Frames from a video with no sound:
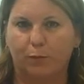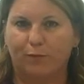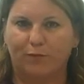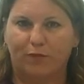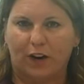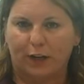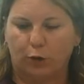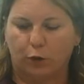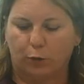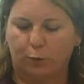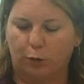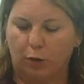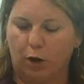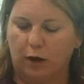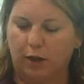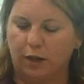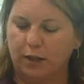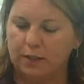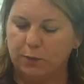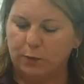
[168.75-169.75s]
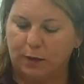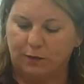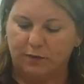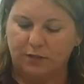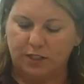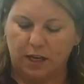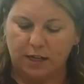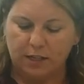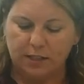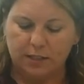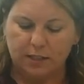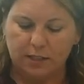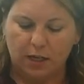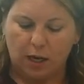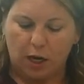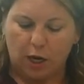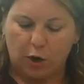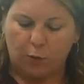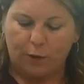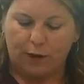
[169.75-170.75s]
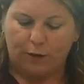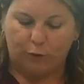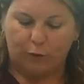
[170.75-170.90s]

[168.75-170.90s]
final products. We have dust, we have